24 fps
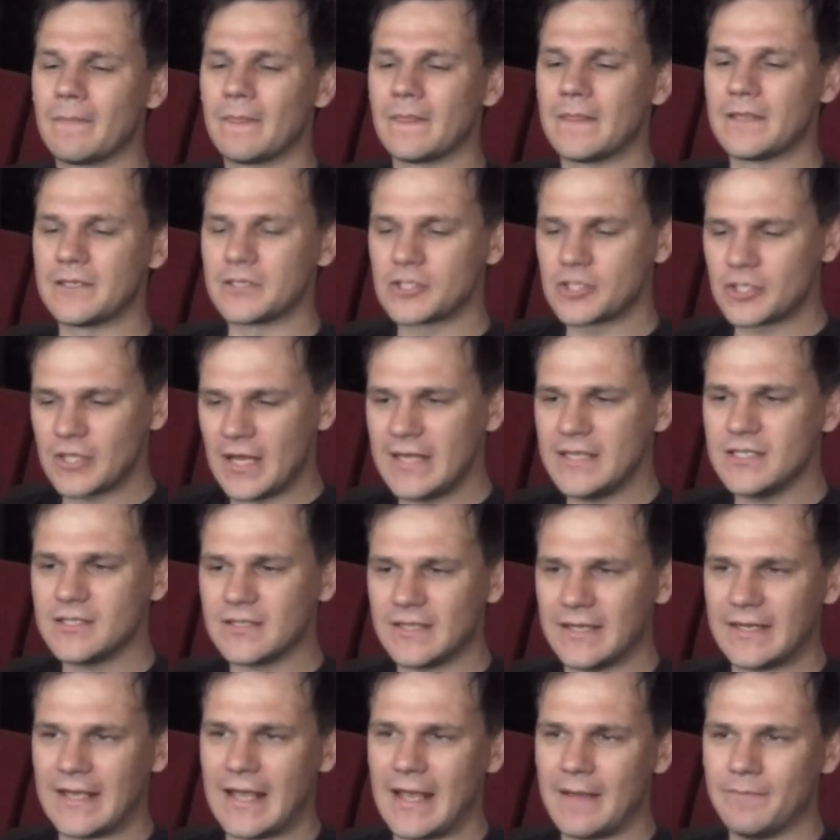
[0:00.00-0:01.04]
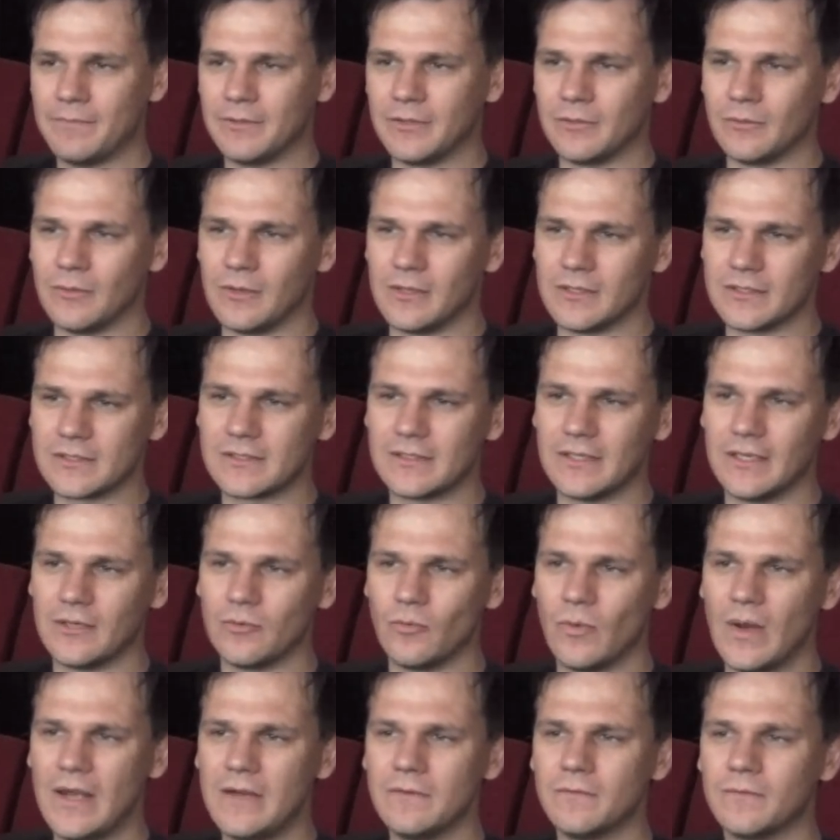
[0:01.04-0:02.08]
the change that happened was it
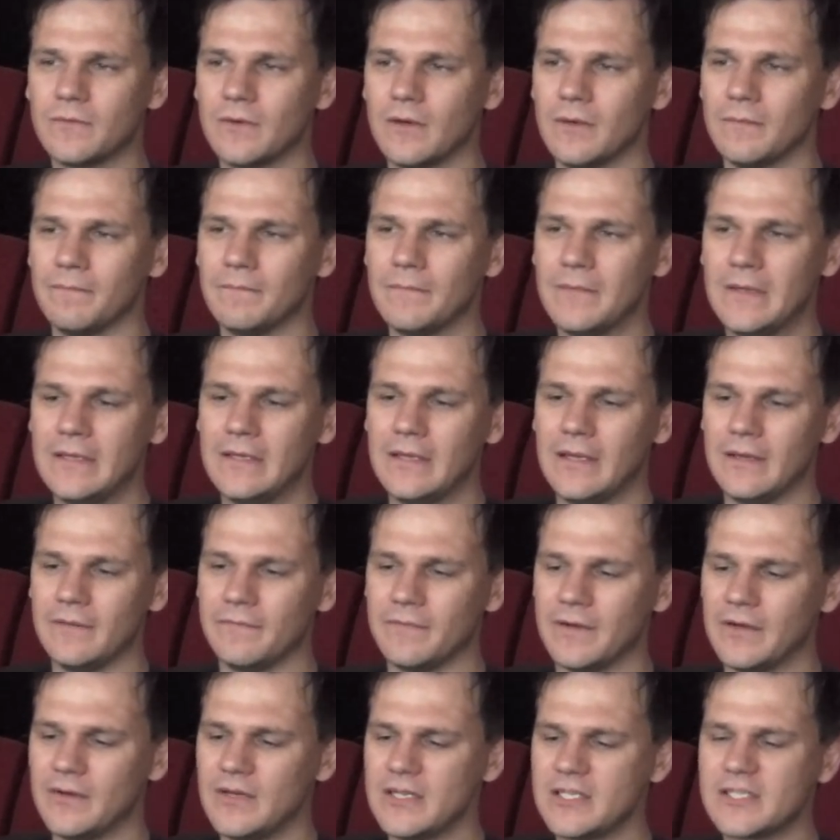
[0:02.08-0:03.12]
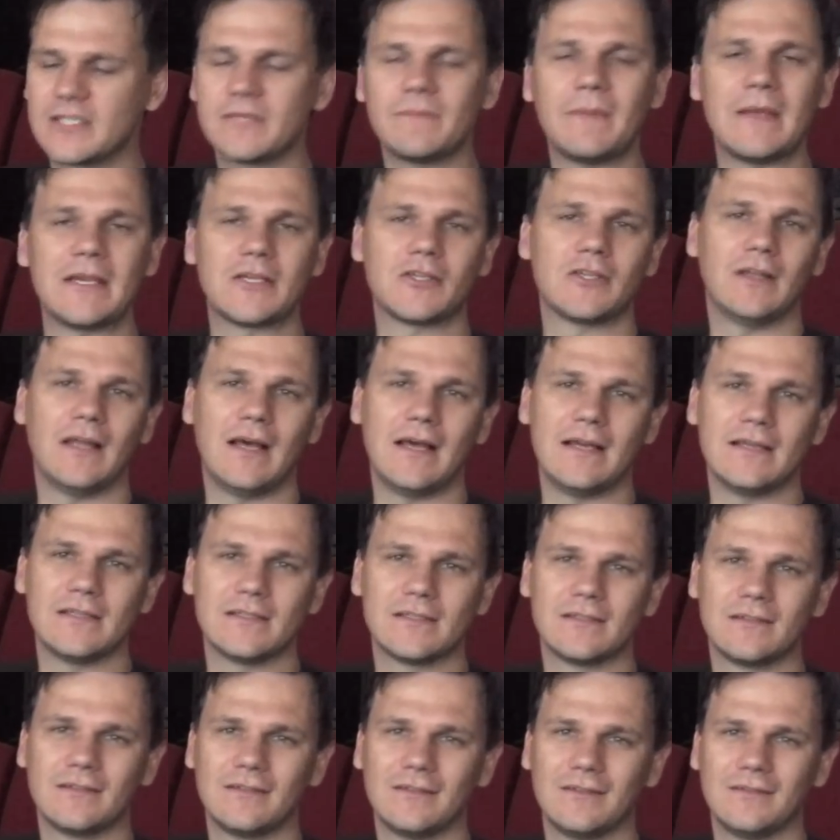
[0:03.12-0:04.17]
went from a very
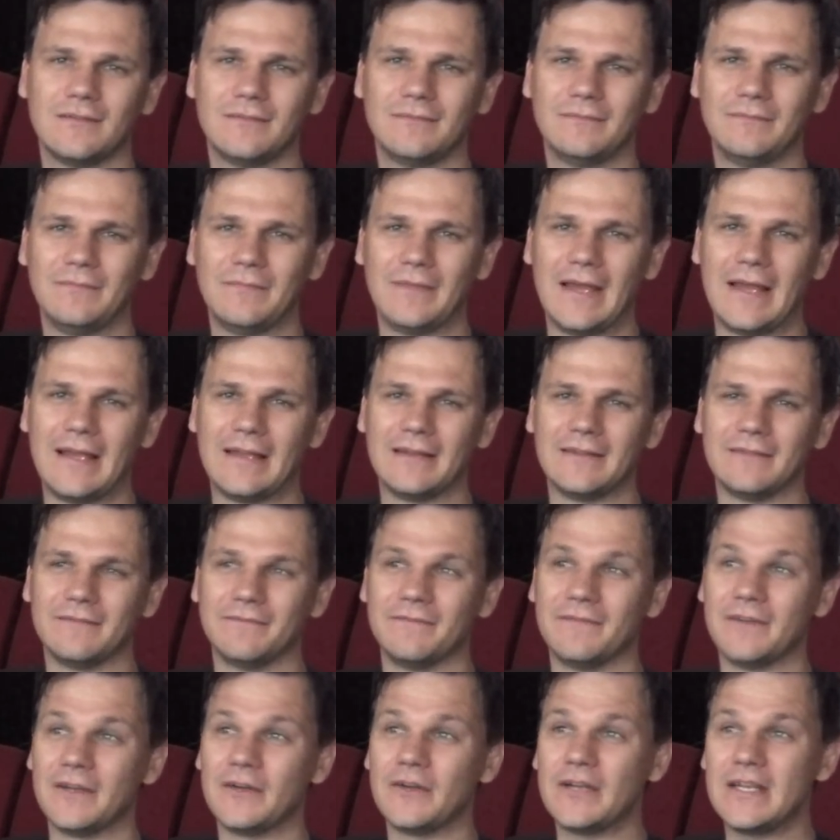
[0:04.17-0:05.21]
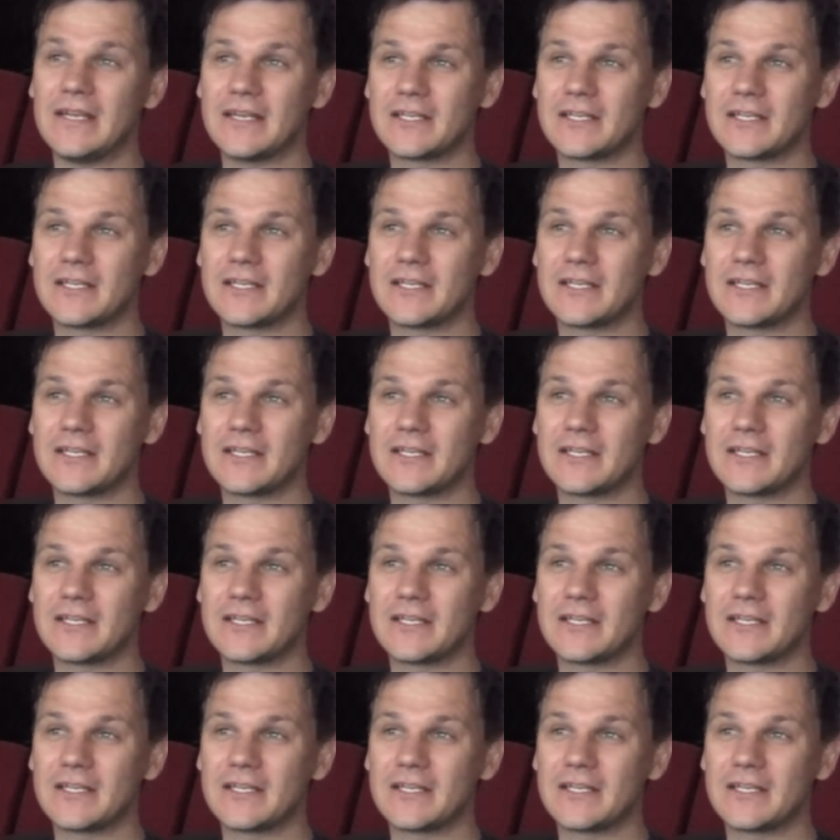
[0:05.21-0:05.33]
specialized and very